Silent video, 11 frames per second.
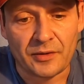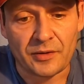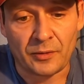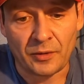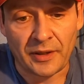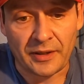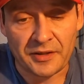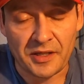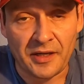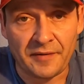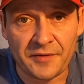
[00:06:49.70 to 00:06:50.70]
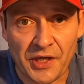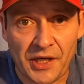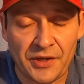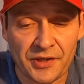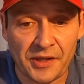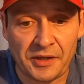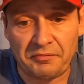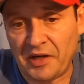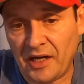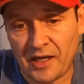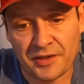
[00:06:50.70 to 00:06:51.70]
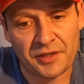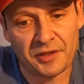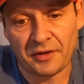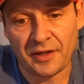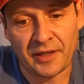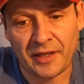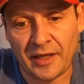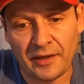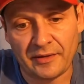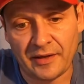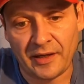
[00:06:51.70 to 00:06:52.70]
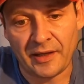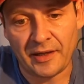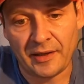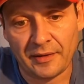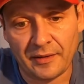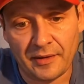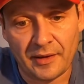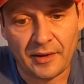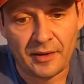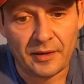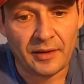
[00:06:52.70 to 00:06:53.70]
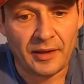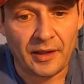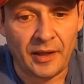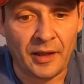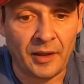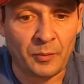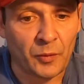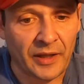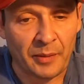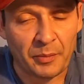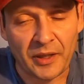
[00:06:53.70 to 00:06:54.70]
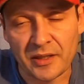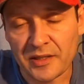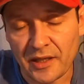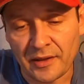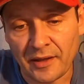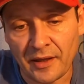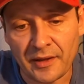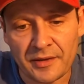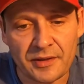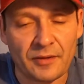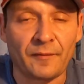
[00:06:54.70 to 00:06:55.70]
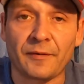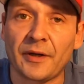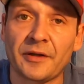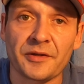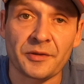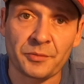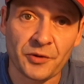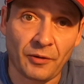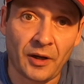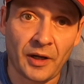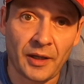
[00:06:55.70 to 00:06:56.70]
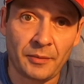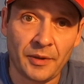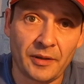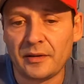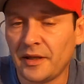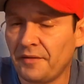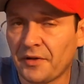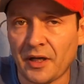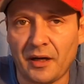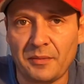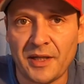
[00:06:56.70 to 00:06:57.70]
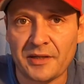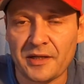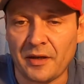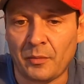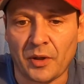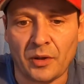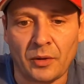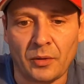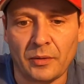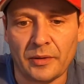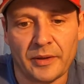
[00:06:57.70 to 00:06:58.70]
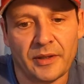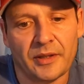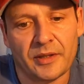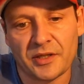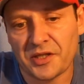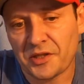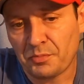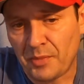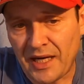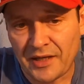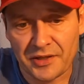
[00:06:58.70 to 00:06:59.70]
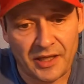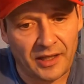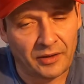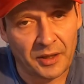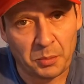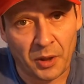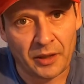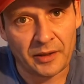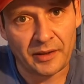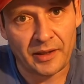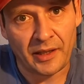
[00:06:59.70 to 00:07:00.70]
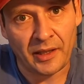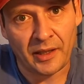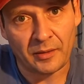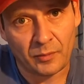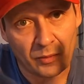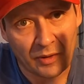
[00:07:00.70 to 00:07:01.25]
So like I say, I've changed it. Hasn't done it again today. And with that being said, guys, don't forget to subscribe, leave your comments down below, smash that like button, and